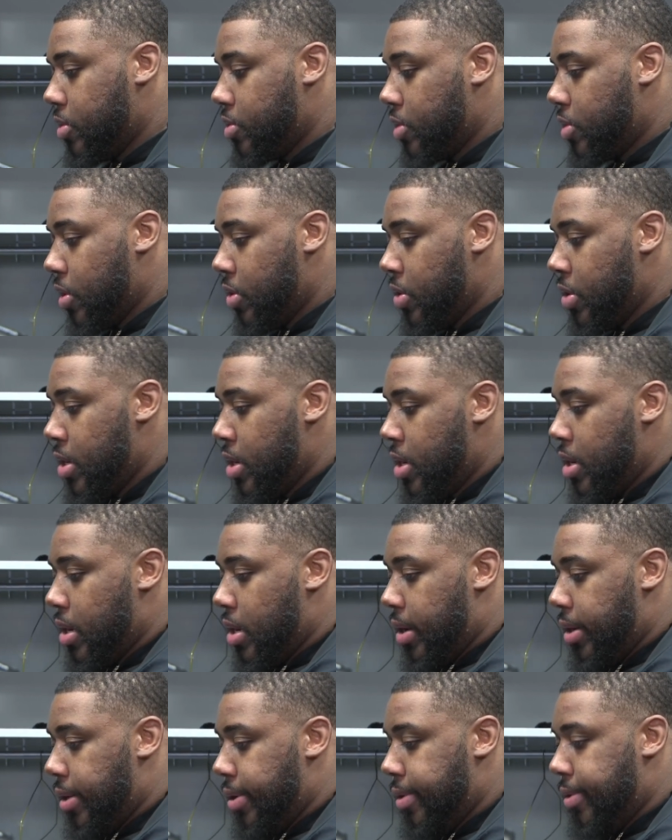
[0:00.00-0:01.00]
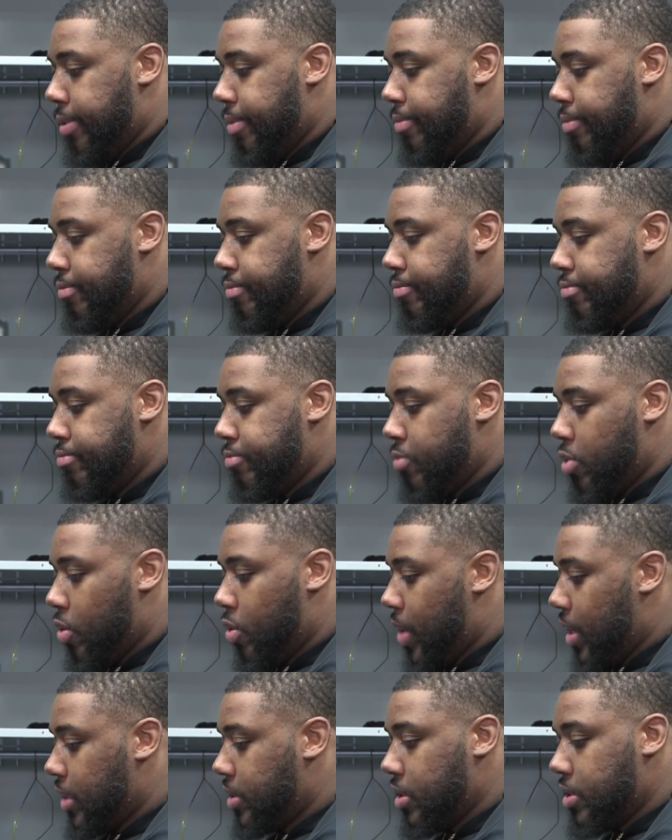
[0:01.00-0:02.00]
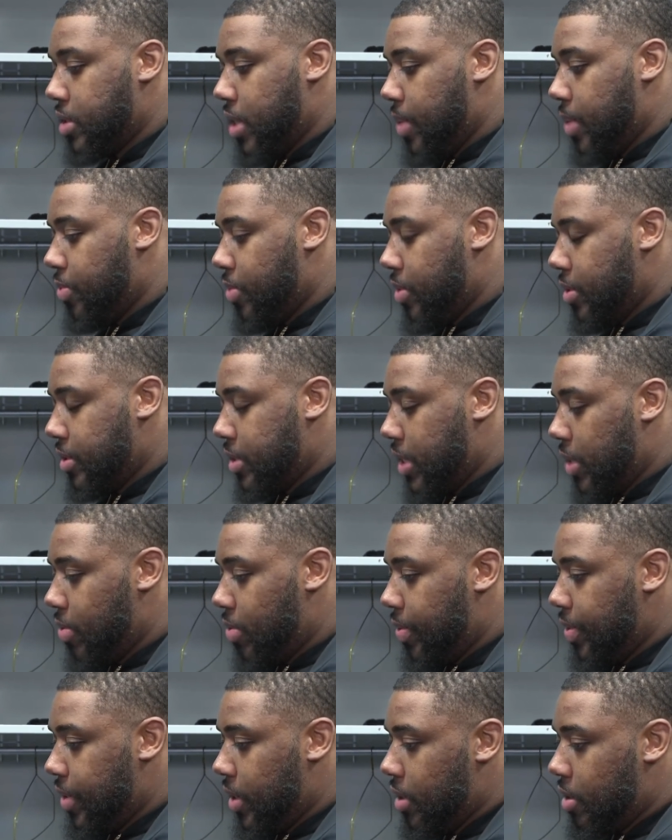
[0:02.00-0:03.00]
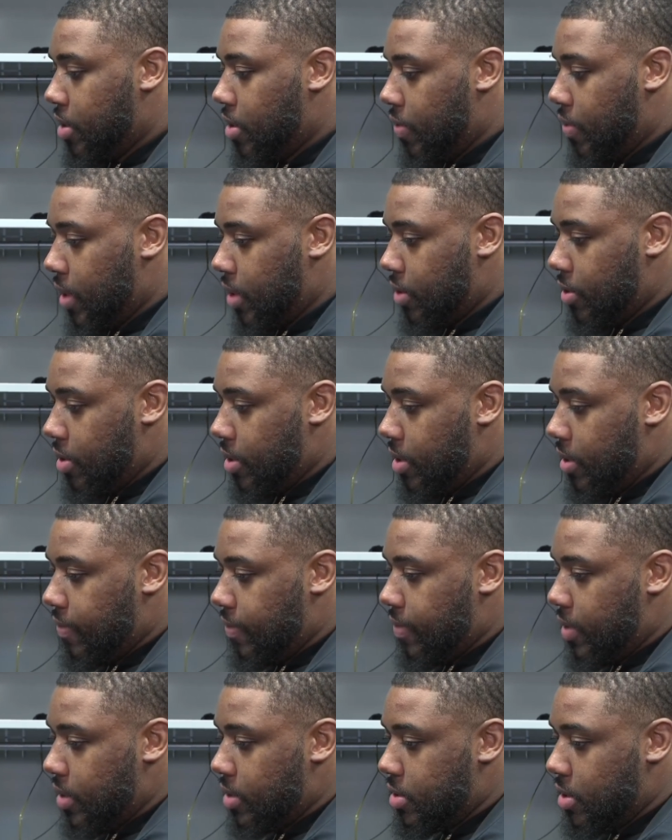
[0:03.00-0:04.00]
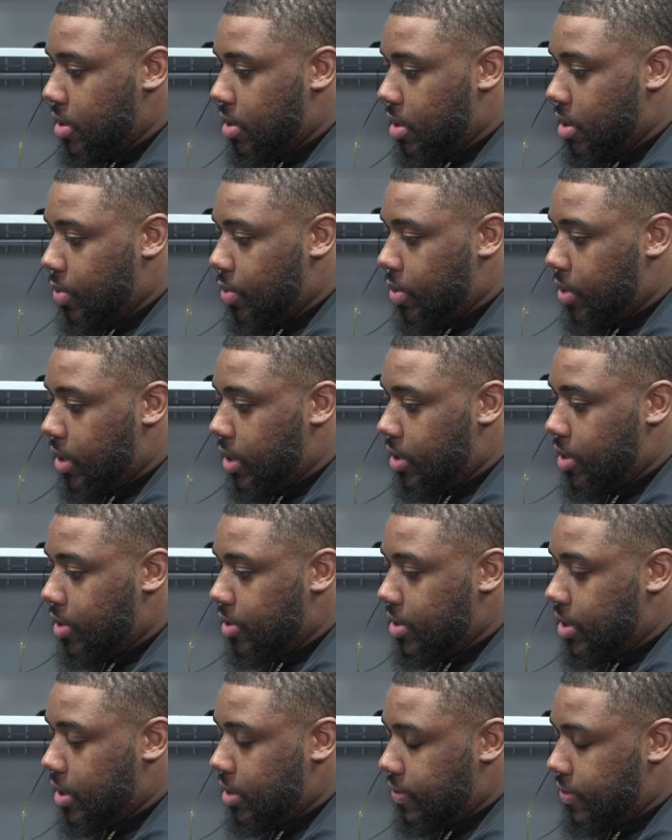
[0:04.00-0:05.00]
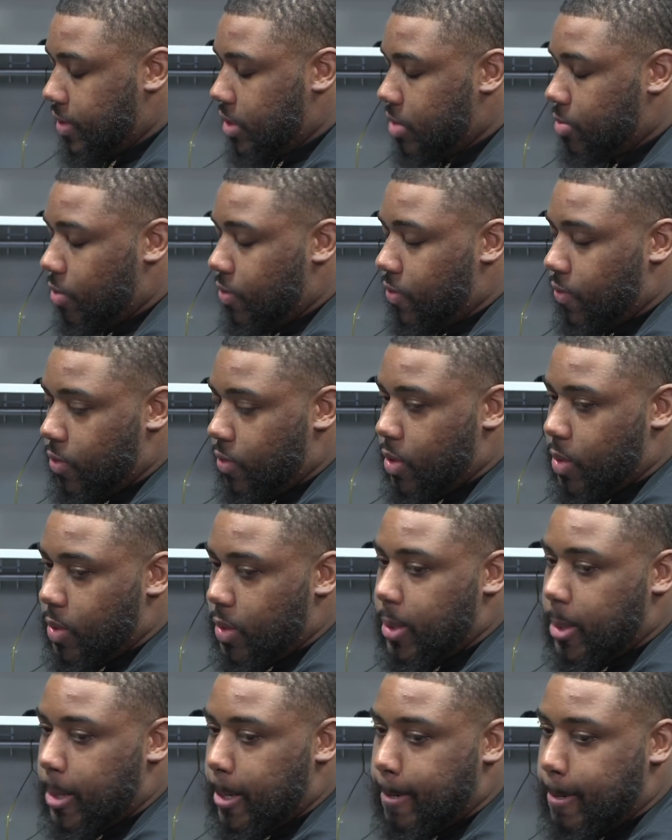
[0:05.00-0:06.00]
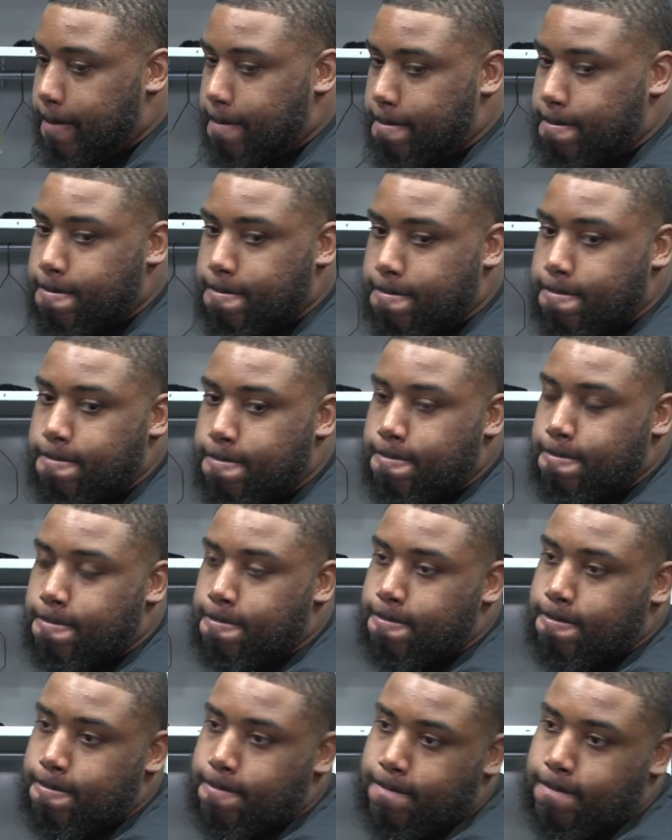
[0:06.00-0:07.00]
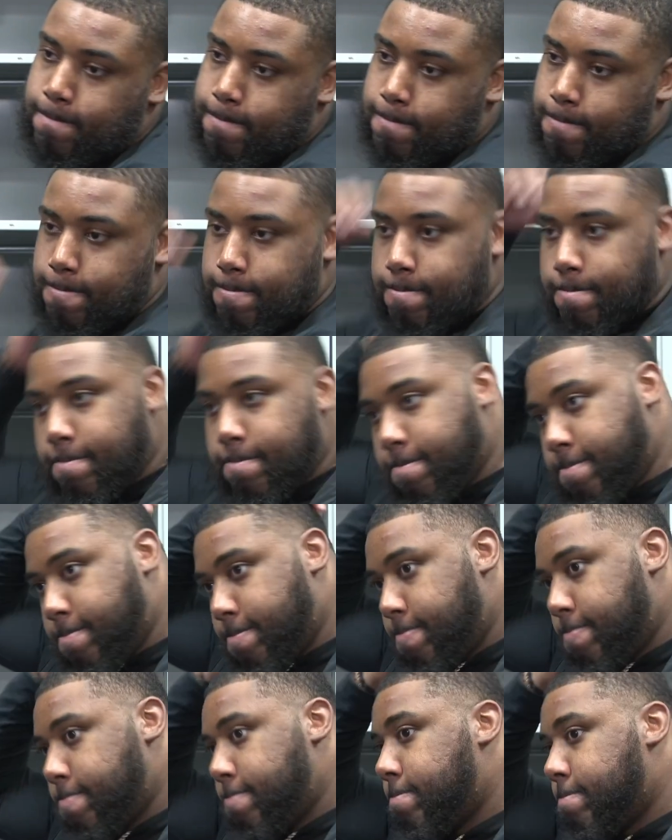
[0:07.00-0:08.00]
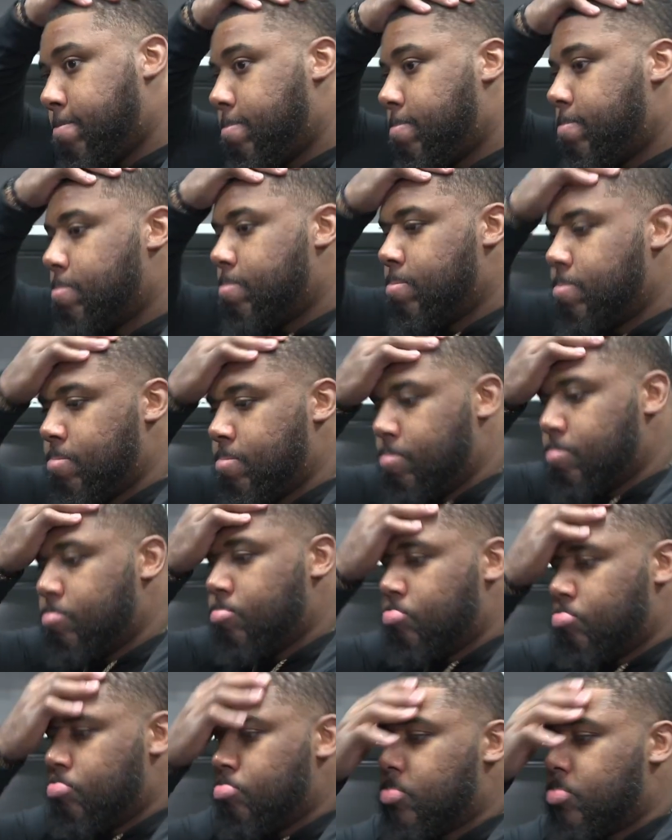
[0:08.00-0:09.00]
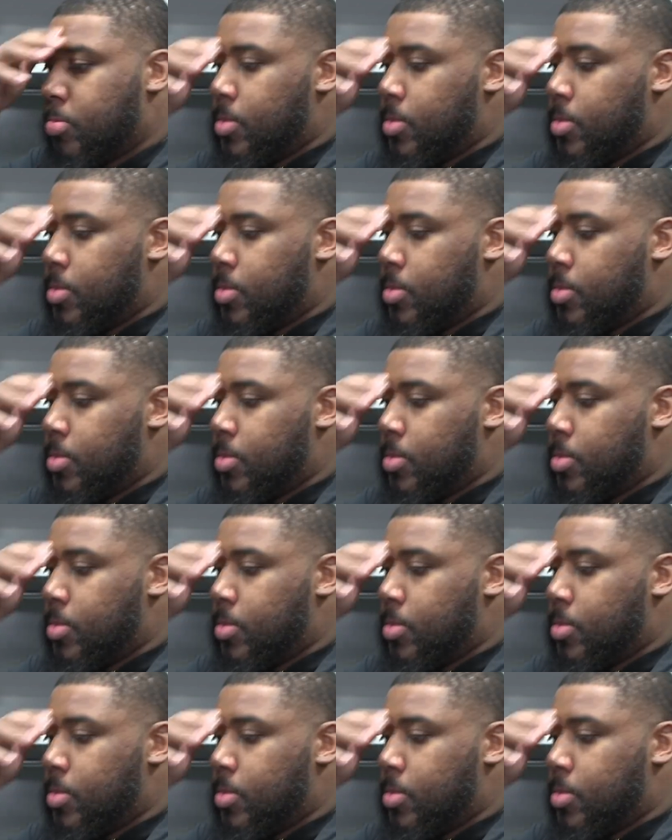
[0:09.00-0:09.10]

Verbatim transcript: So, we'll watch the tape, we'll understand what we need to correct on defense, and we'll get those things fixed moving forward. It seemed like you guys got a lot more pressure on Cousins in the second half.